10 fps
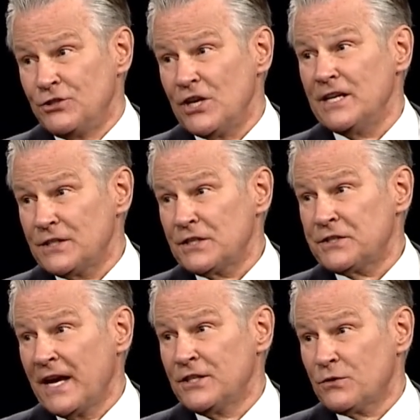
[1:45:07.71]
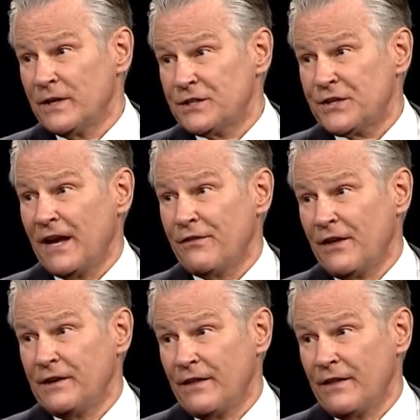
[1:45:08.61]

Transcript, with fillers: Jesus answering saith unto